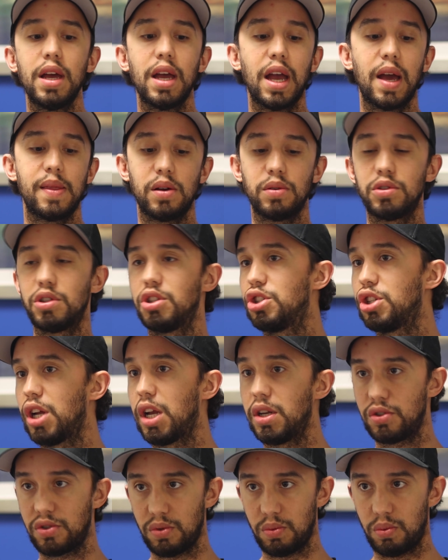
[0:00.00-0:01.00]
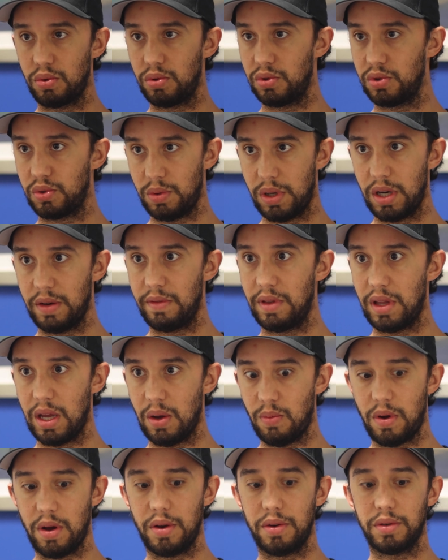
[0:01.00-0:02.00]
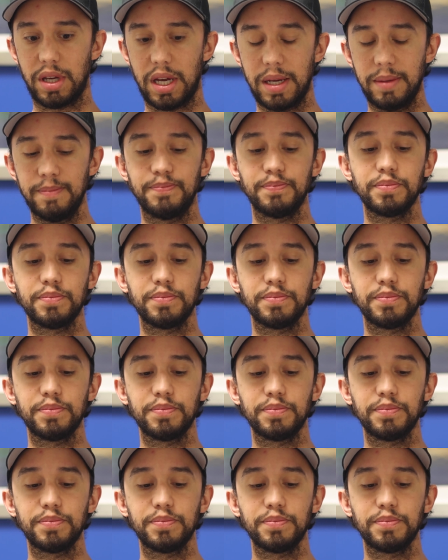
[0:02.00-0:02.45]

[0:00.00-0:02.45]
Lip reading: and they'll just change the rules whenever they want, okay?